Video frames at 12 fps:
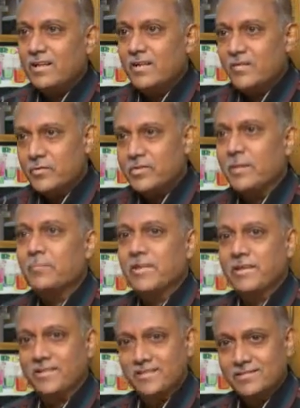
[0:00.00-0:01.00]
give you
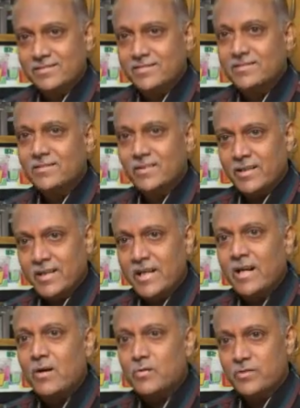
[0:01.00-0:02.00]
something. You can
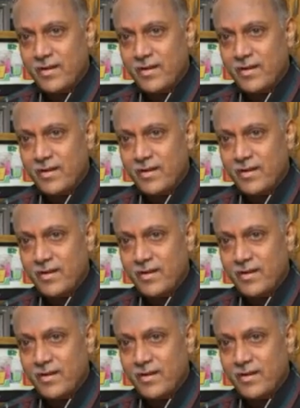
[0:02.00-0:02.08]
take a house